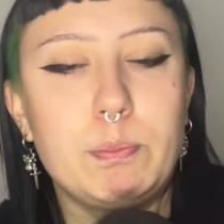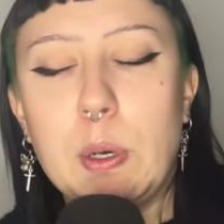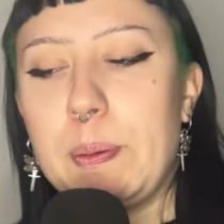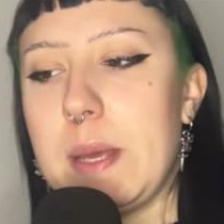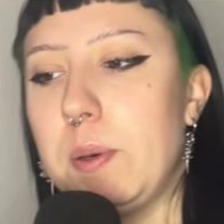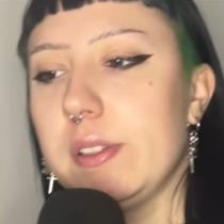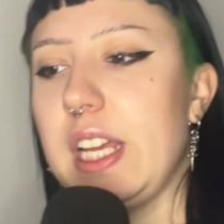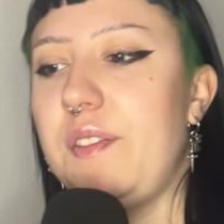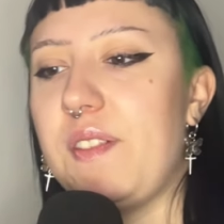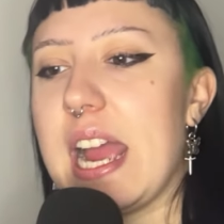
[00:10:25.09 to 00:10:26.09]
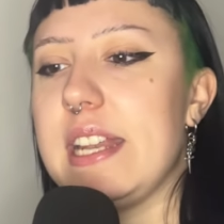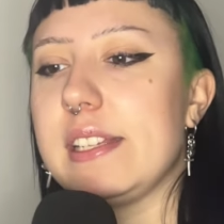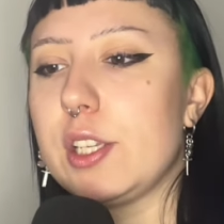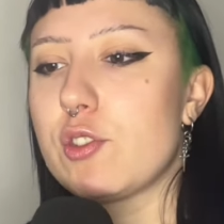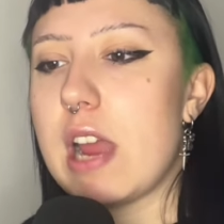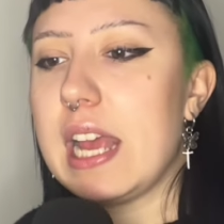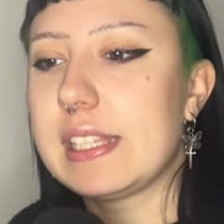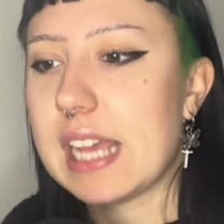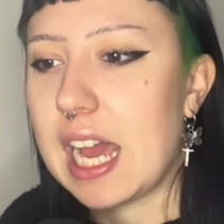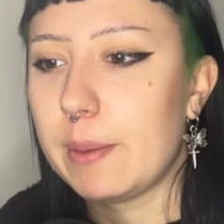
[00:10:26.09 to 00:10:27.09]
But people did find his
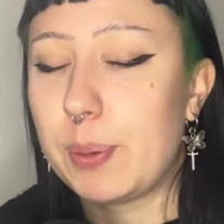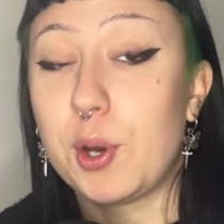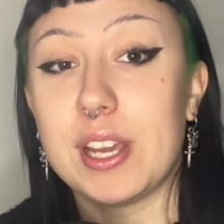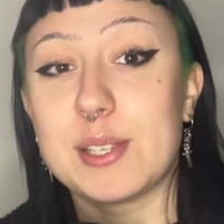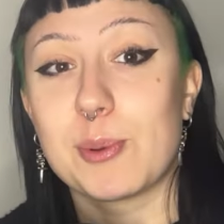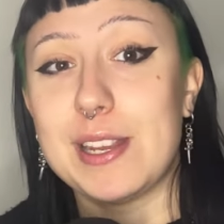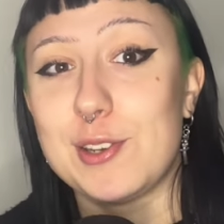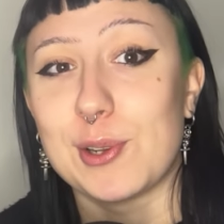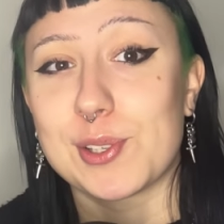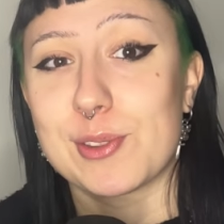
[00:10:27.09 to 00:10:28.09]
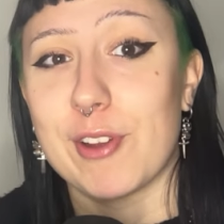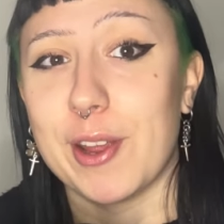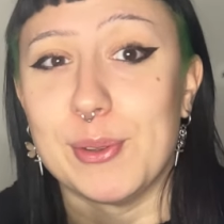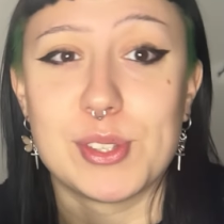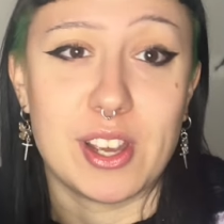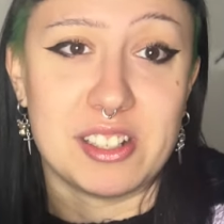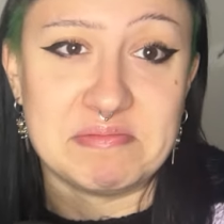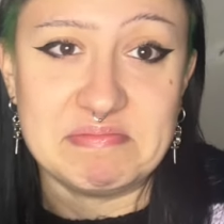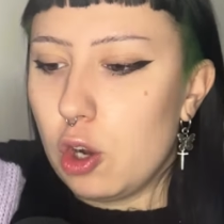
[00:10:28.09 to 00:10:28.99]
address and put his windows through, so.